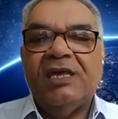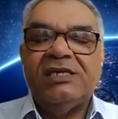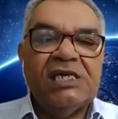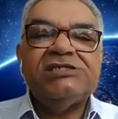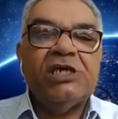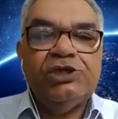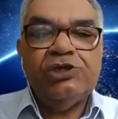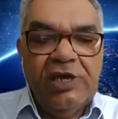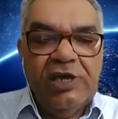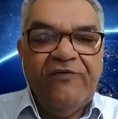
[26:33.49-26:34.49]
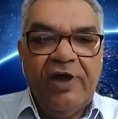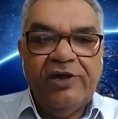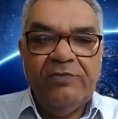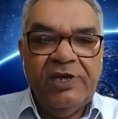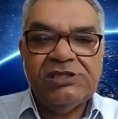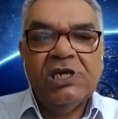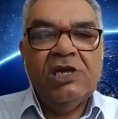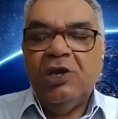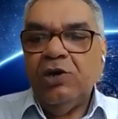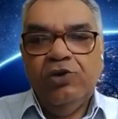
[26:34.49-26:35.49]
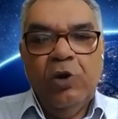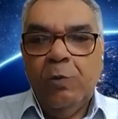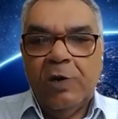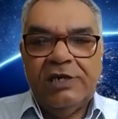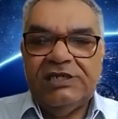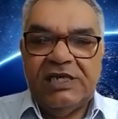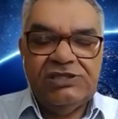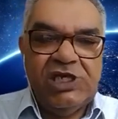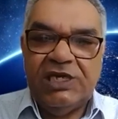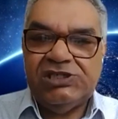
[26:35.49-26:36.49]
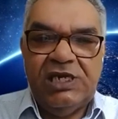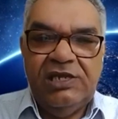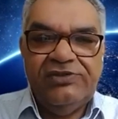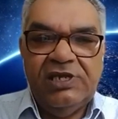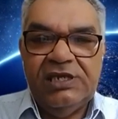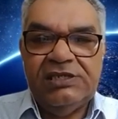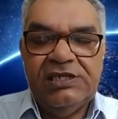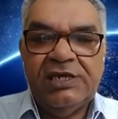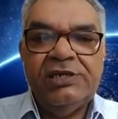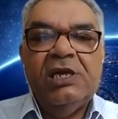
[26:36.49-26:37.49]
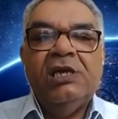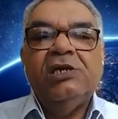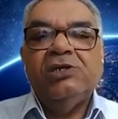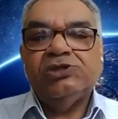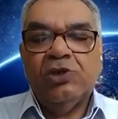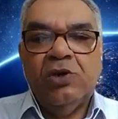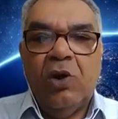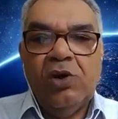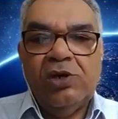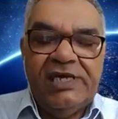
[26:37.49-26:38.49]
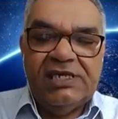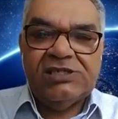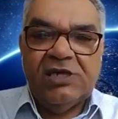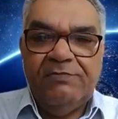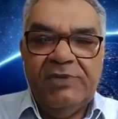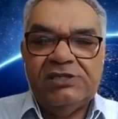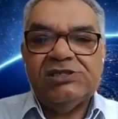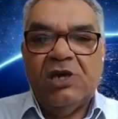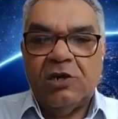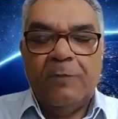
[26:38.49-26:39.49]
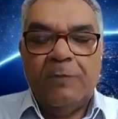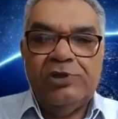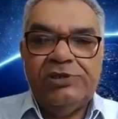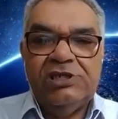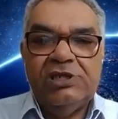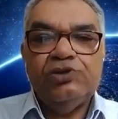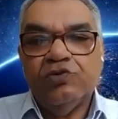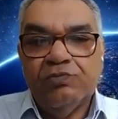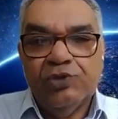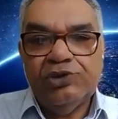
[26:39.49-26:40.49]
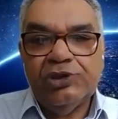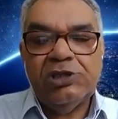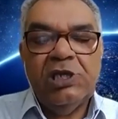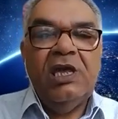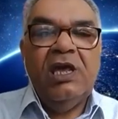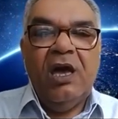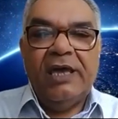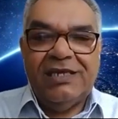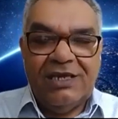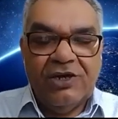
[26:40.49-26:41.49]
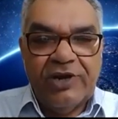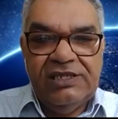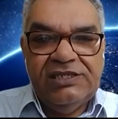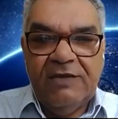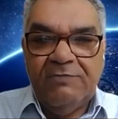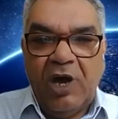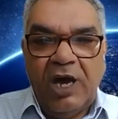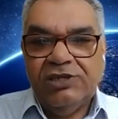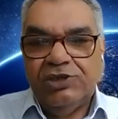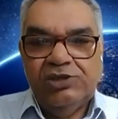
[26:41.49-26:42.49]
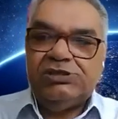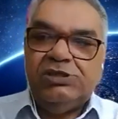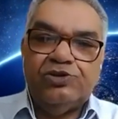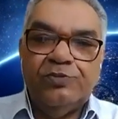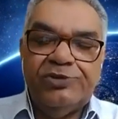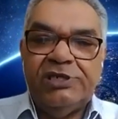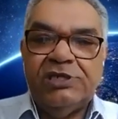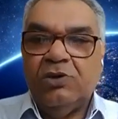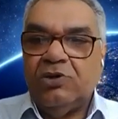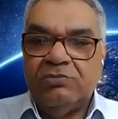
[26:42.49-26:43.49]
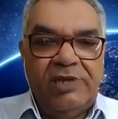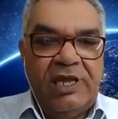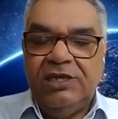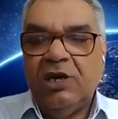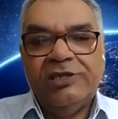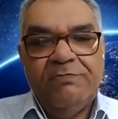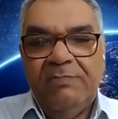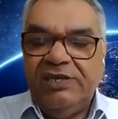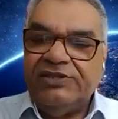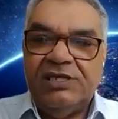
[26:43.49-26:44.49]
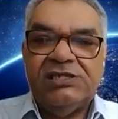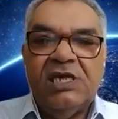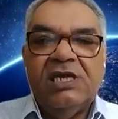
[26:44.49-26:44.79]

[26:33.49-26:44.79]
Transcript: a secure environment. No one can change anything in there. So all the assignments are uploaded into Moodle. I can grade them either using rubric or any other method.